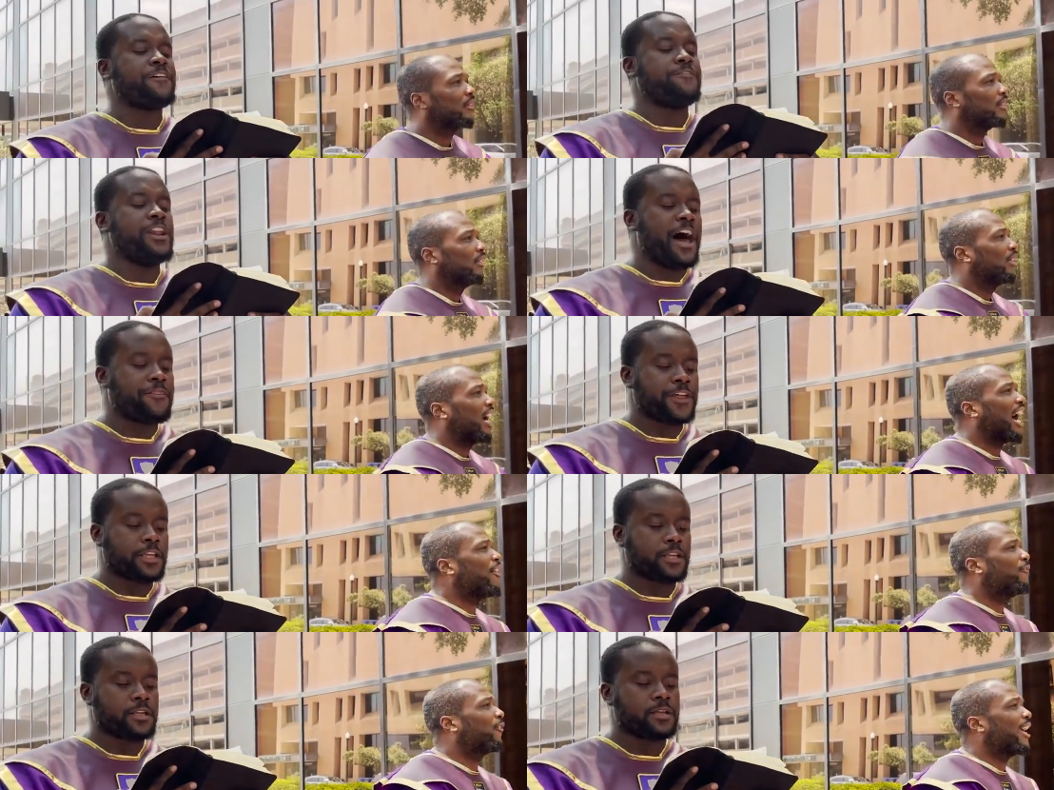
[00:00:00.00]
Speaker 1: nothing.
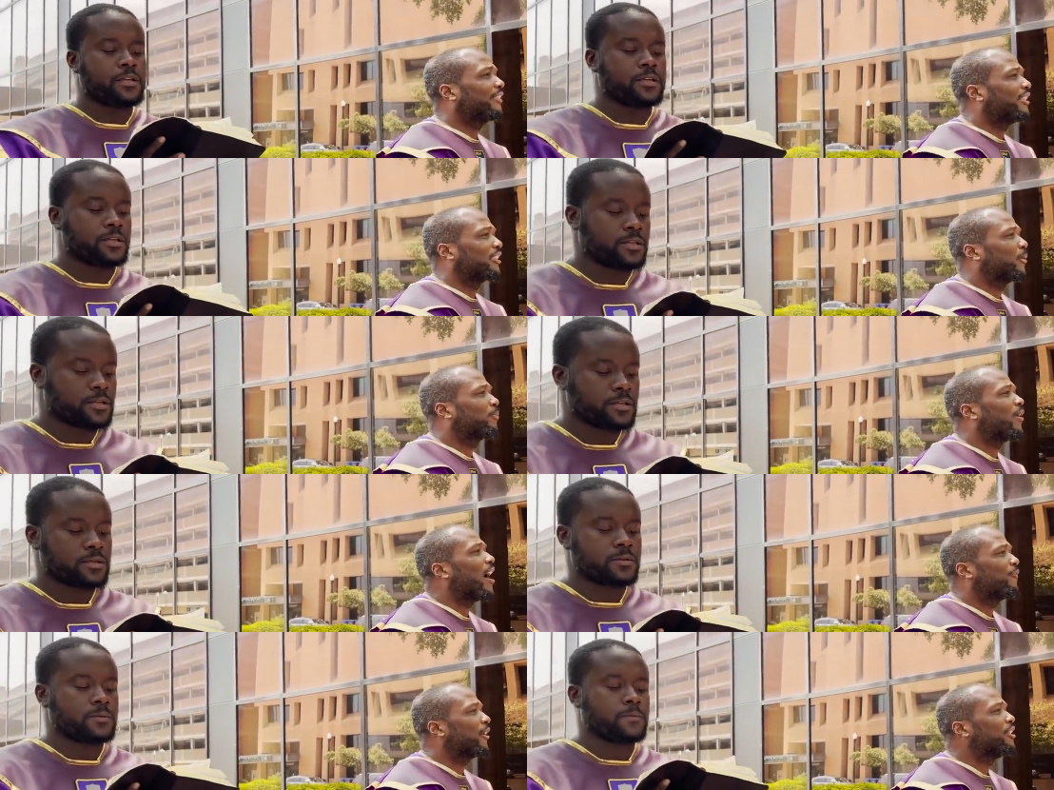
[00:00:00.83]
Our flesh doesn't
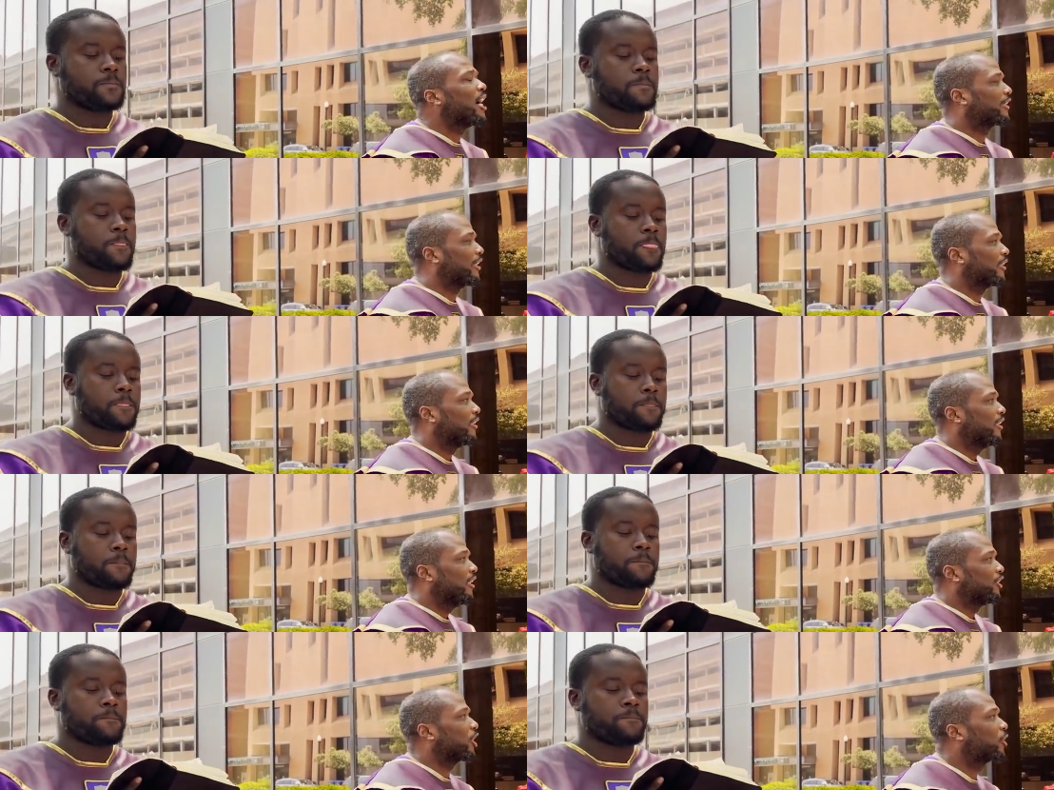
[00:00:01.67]
profit nothing.
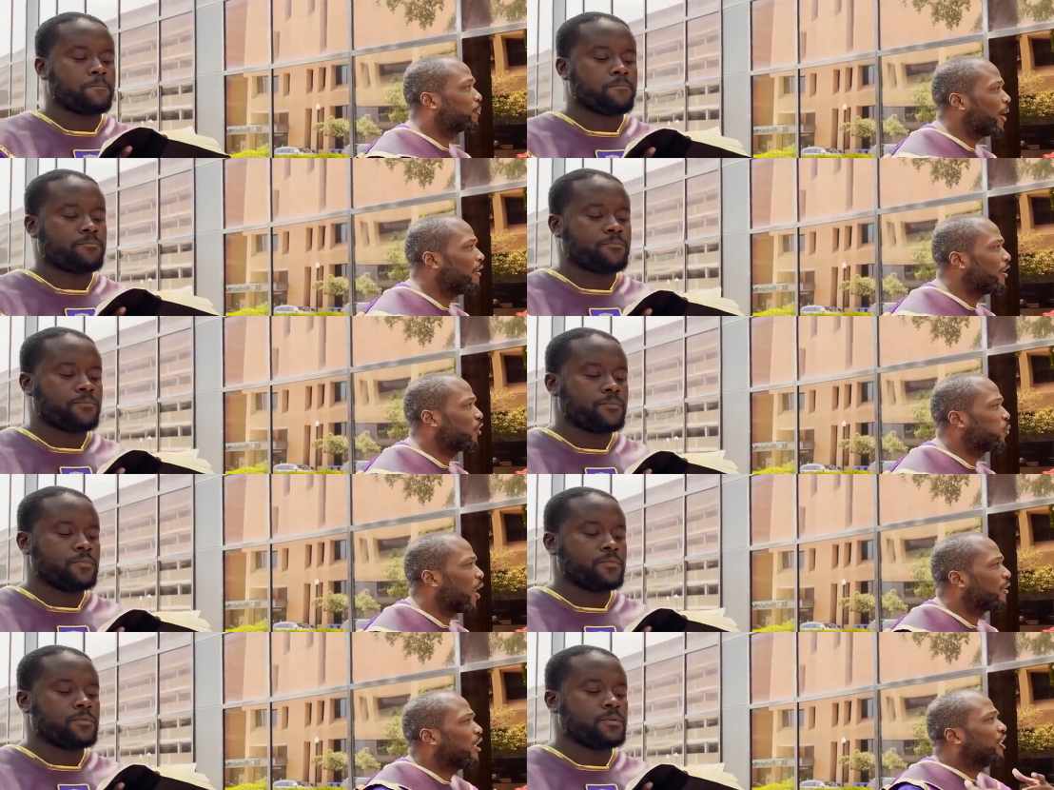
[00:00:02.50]
Right. The spirit is
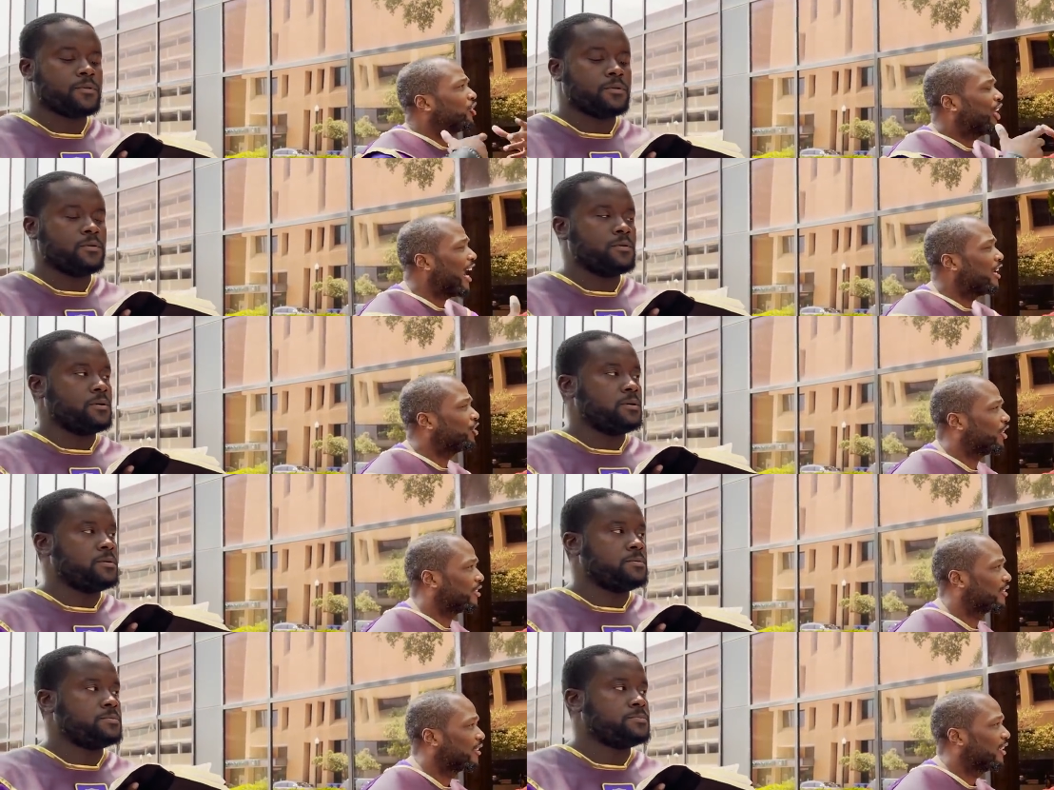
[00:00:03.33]
what changes.
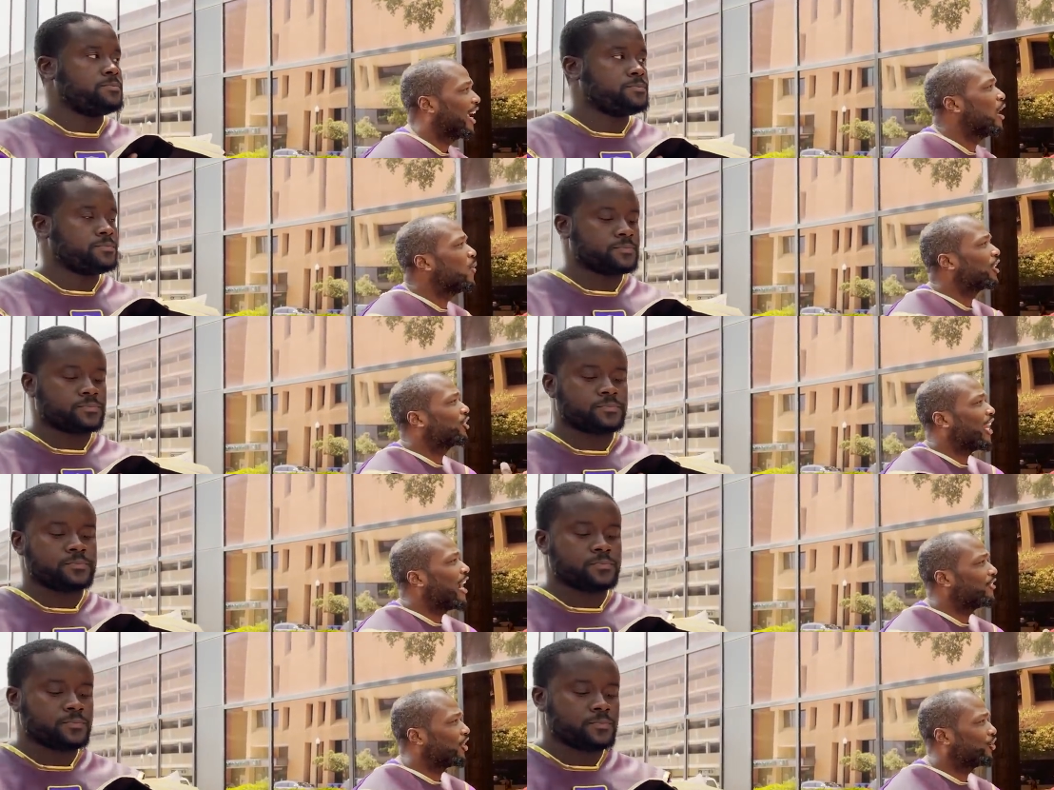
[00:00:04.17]
And what
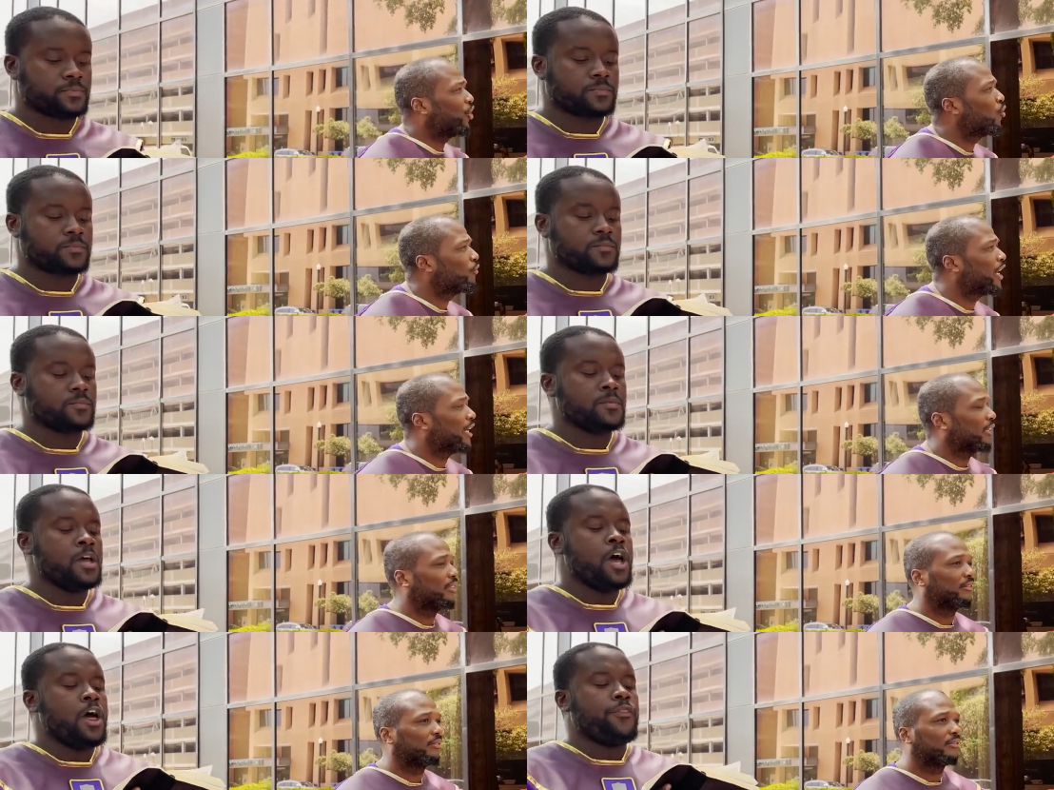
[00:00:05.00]
changes you? Read.
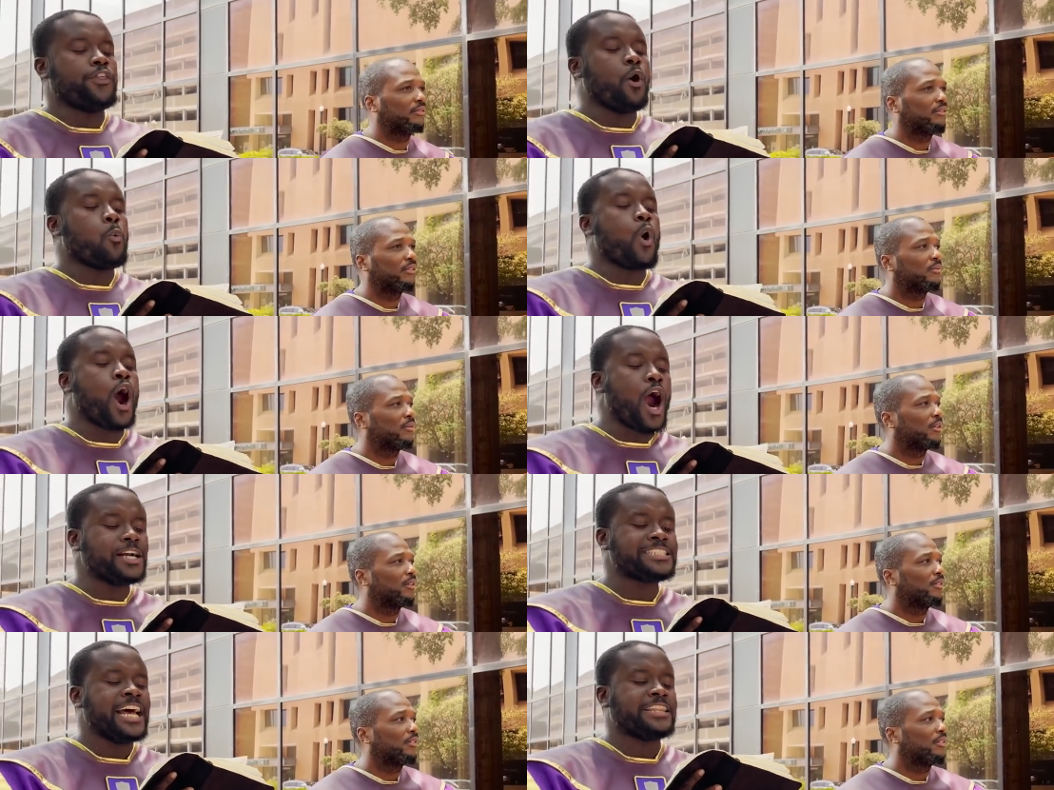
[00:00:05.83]
The words
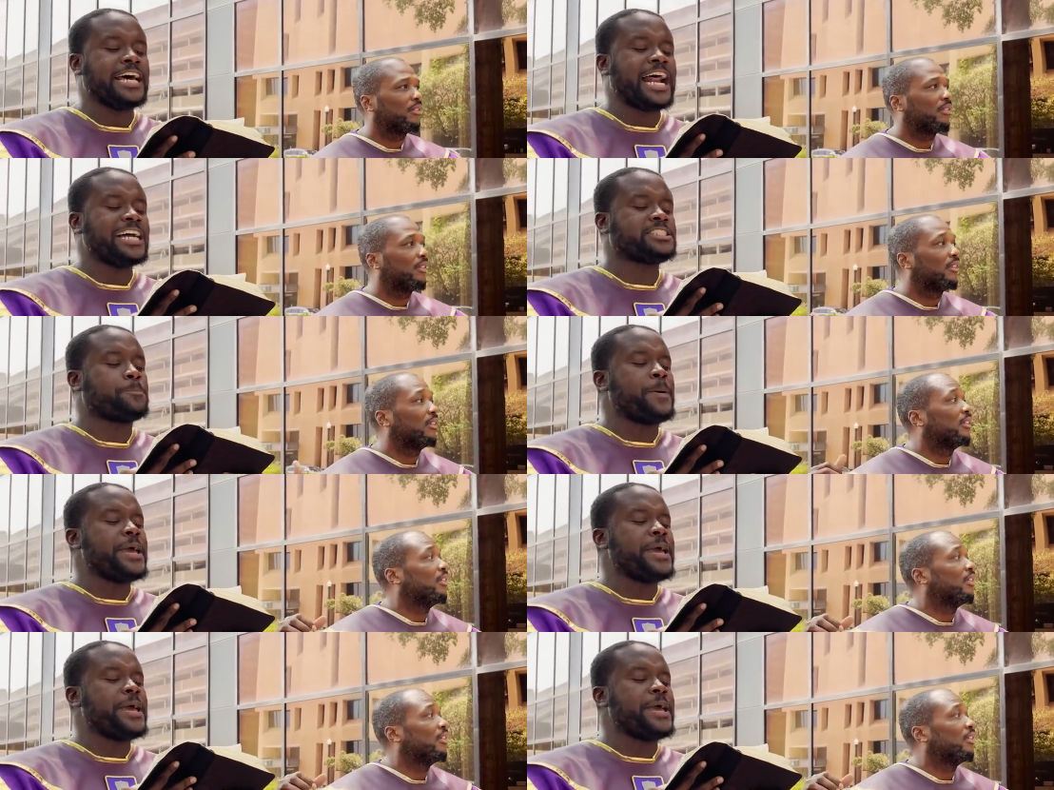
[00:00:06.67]
that I speak